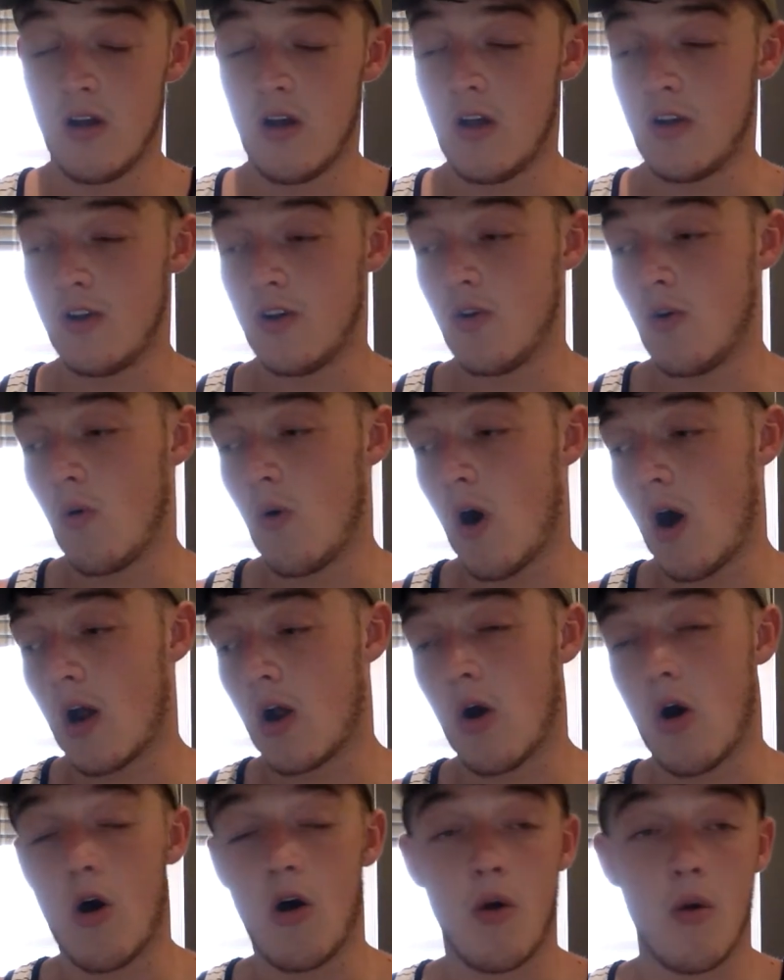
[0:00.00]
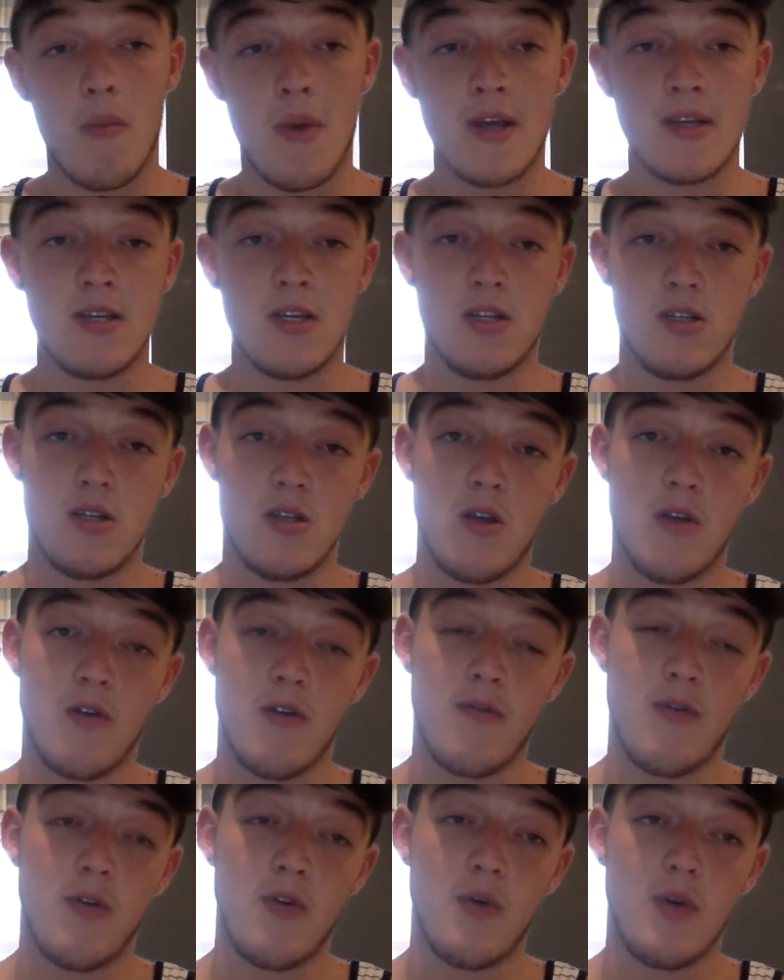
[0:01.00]
And you know what? I got a message that
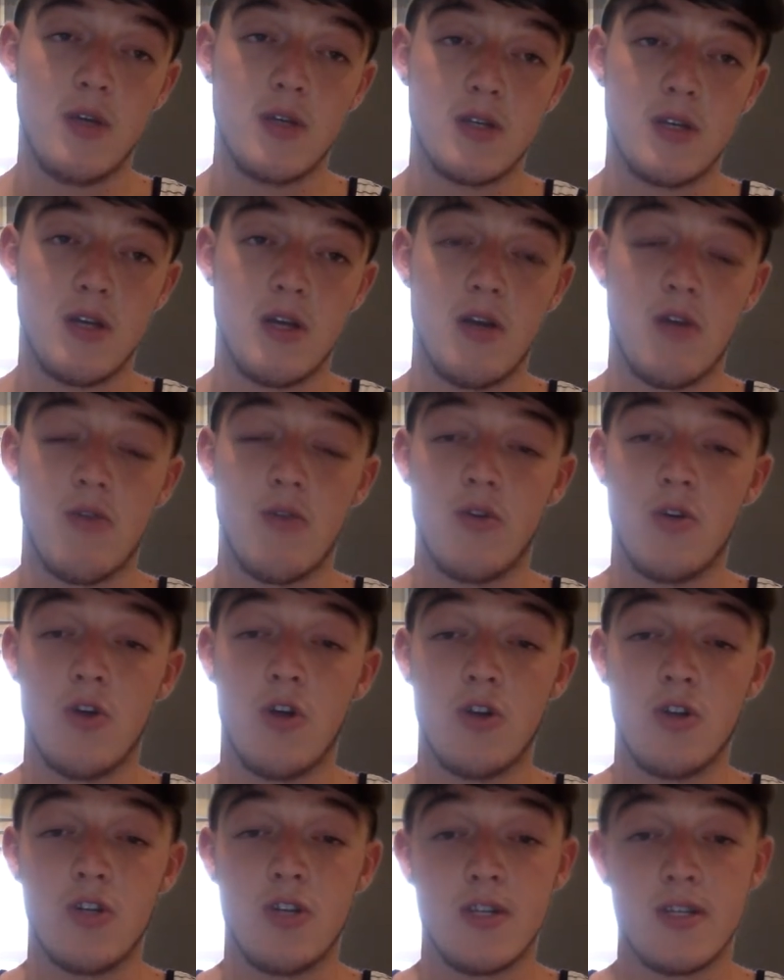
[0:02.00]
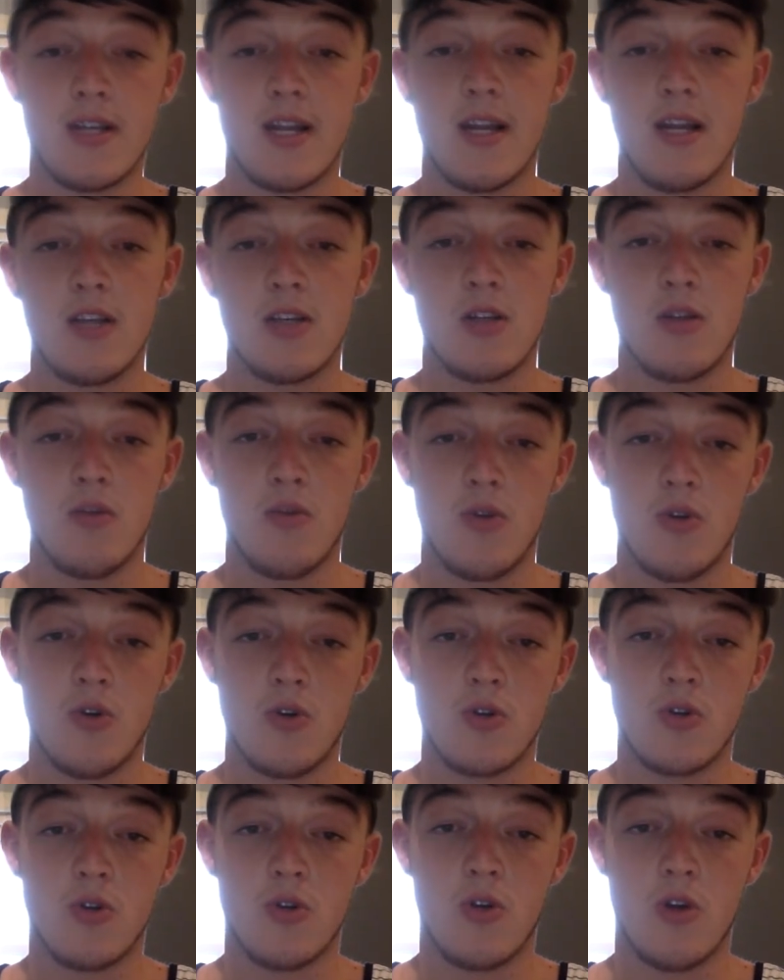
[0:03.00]
a few weeks later, and she'd said it to the
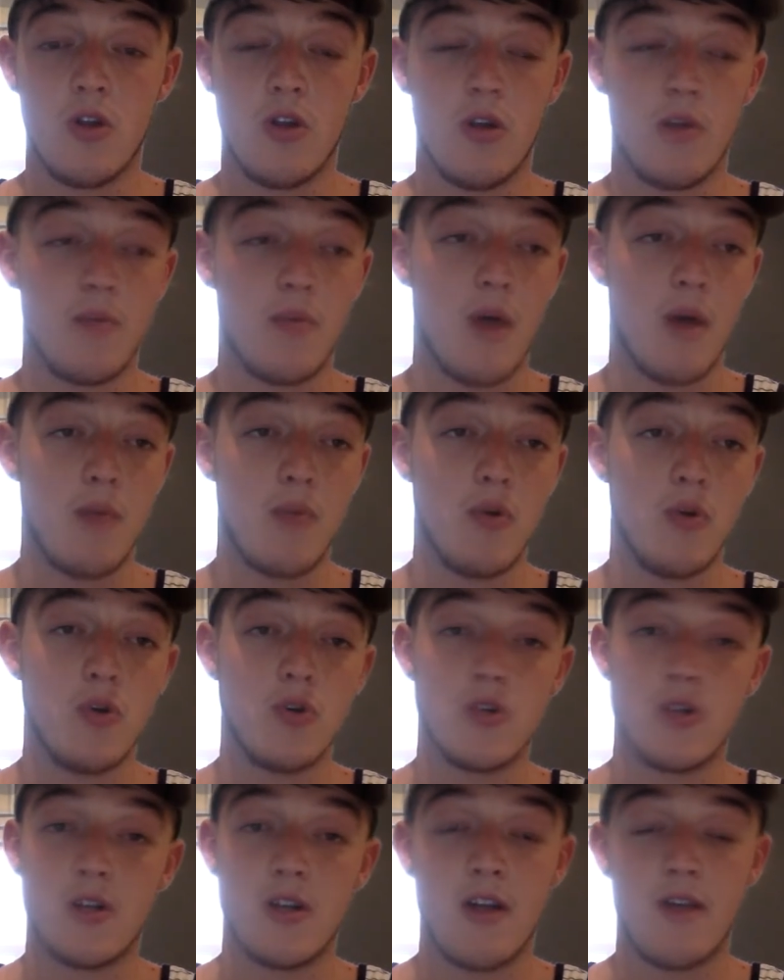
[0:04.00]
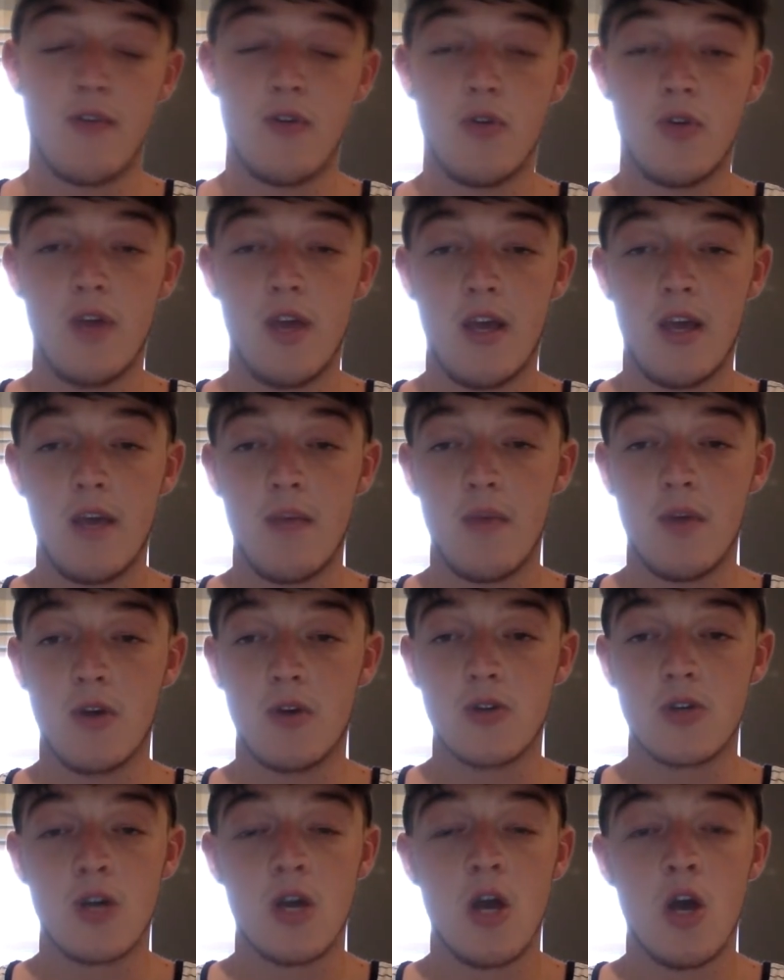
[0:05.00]
person, and that person had never done it again,
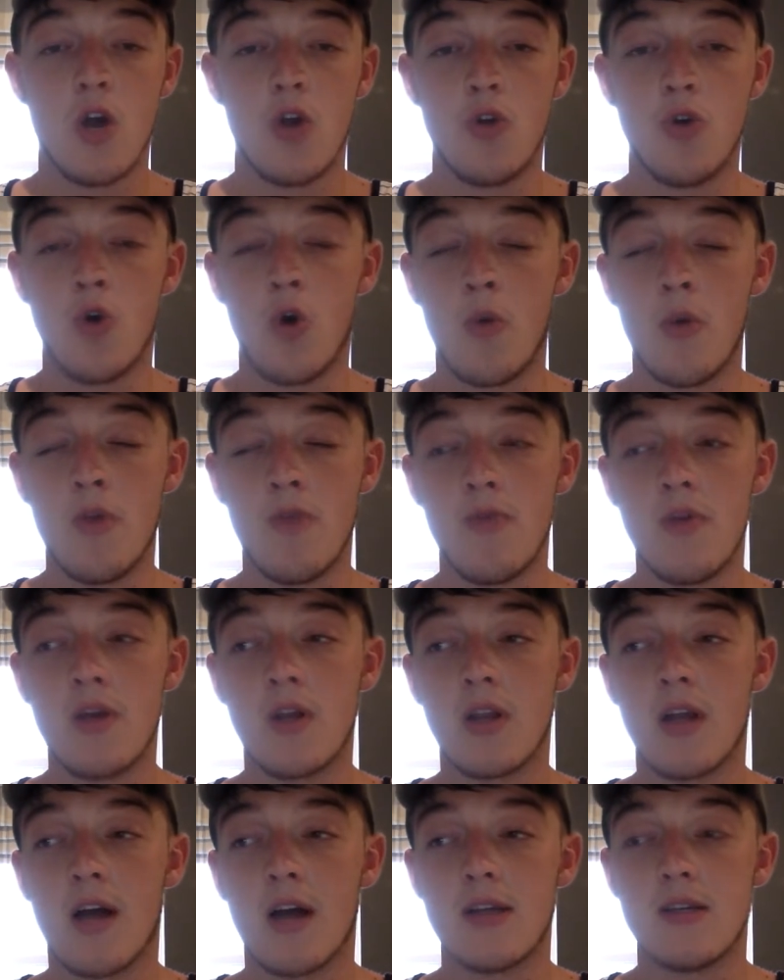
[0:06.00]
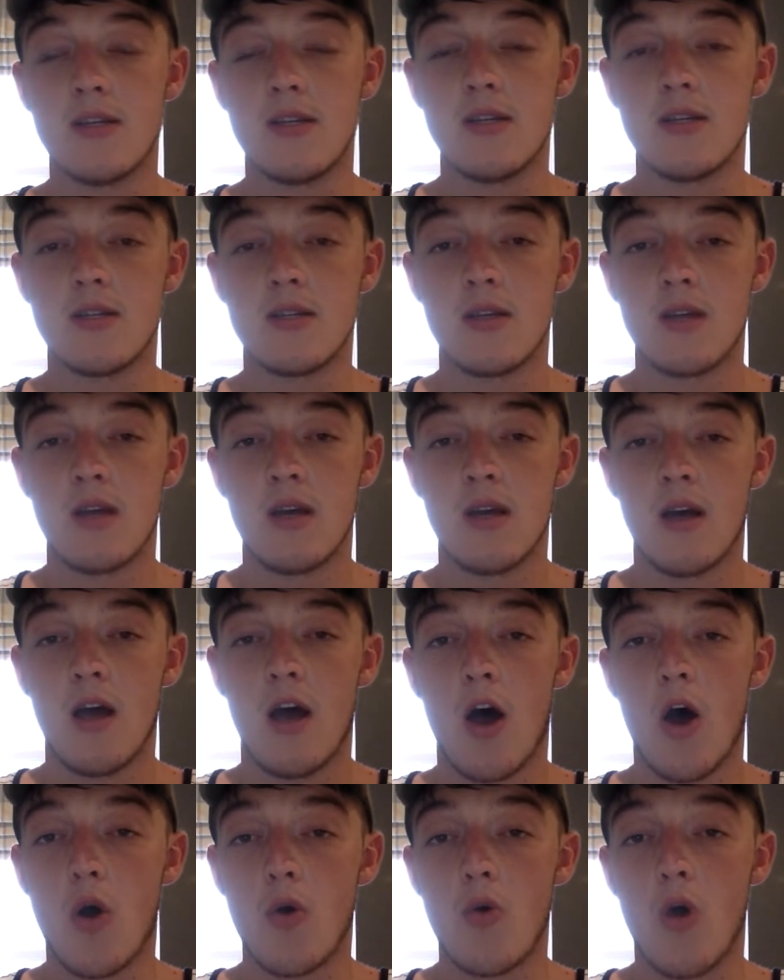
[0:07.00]
because nobody realises
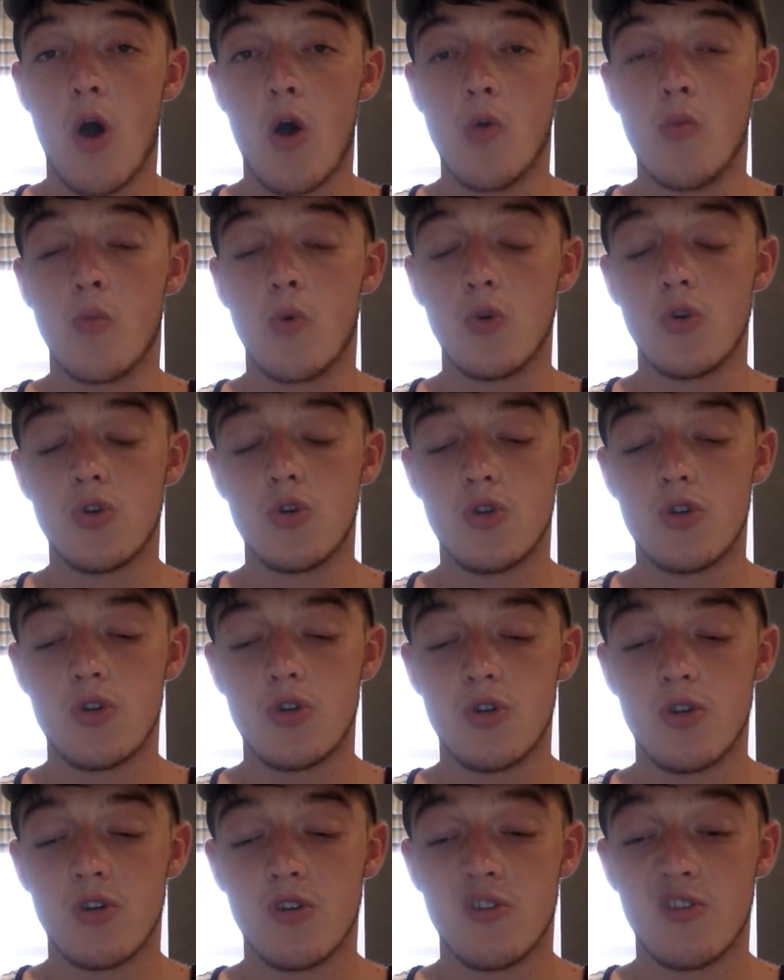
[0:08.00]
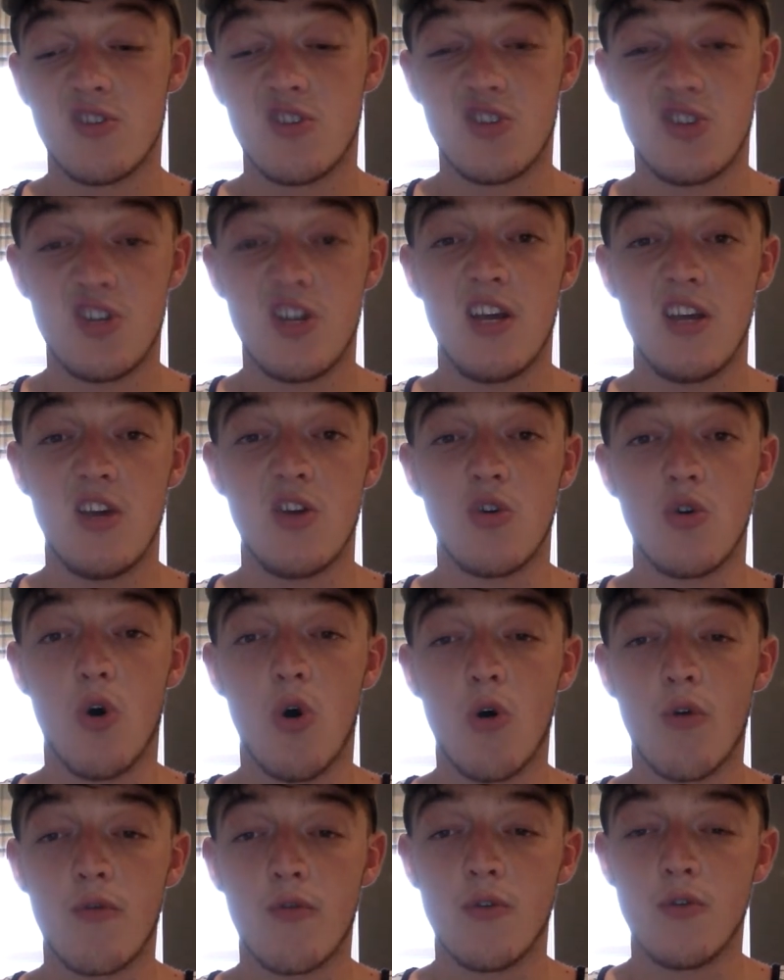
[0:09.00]
how much shit you
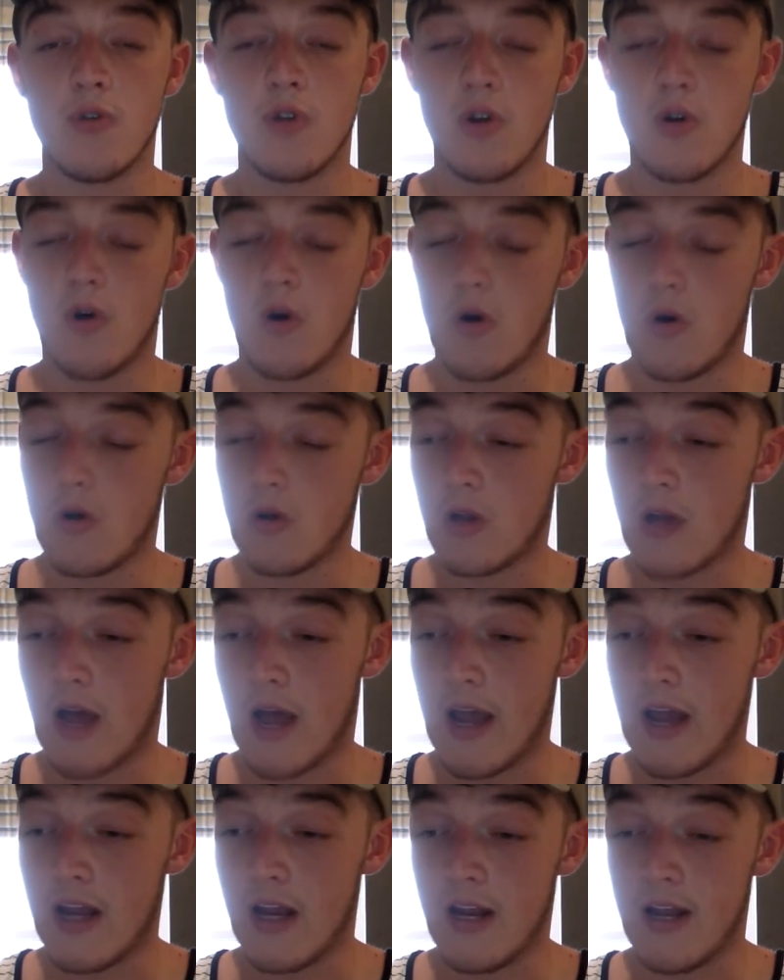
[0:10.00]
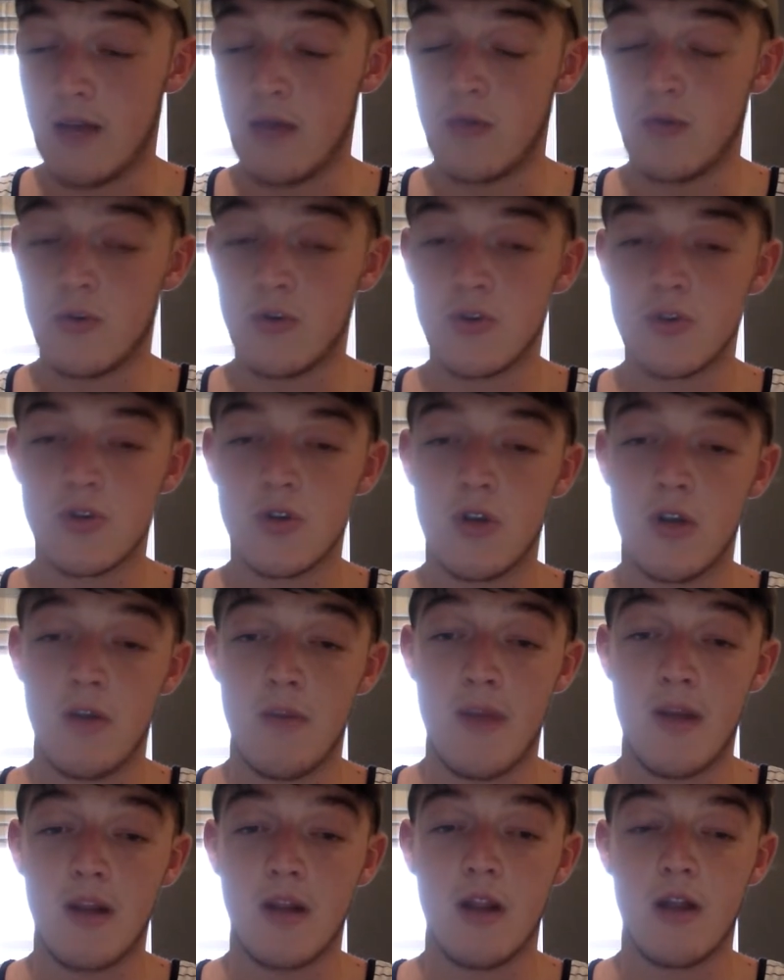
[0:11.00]
go through, you know, like in an illness, in a
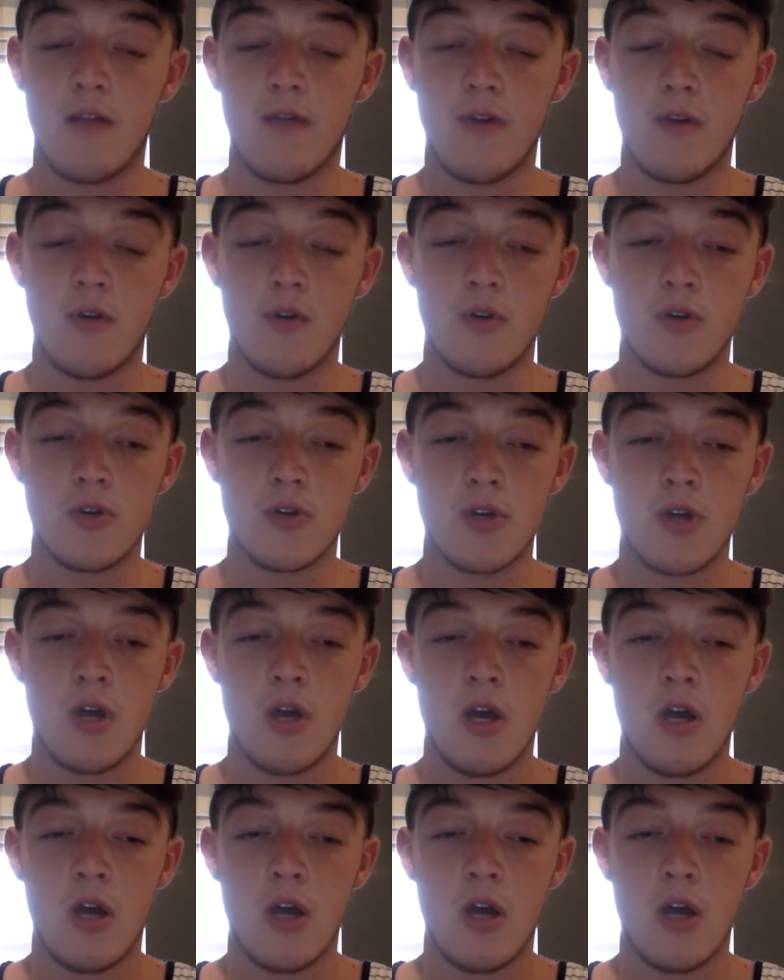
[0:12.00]
mental health illness.